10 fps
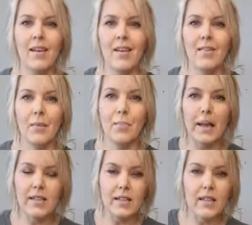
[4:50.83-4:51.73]
the
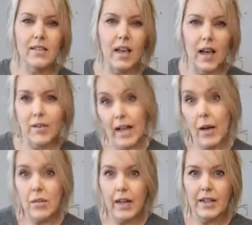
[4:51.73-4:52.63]
basics and
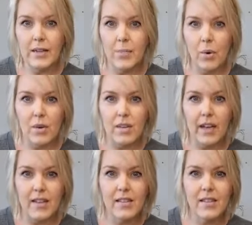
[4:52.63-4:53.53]
outlined it more or
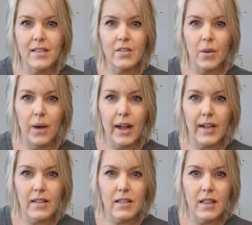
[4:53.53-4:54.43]
less. So, hey,
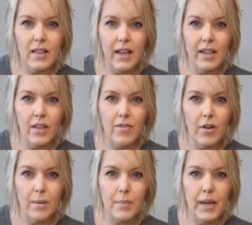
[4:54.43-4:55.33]
Nancy, thank you
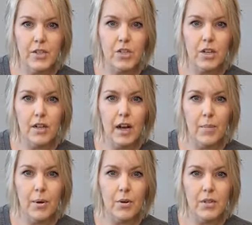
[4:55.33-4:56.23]
very much. Good
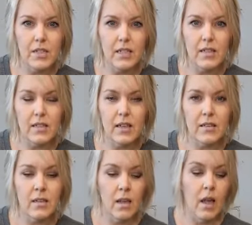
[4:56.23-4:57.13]
combo. Christine
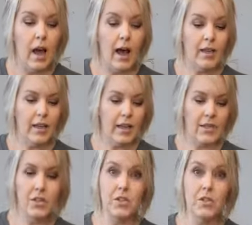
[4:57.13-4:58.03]
says, I like it
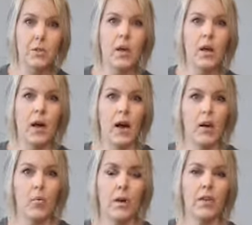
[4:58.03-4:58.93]
too.
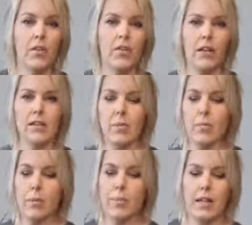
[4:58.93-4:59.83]
One of the other things that we'll
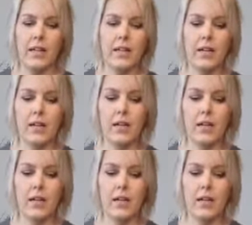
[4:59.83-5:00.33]
be blending in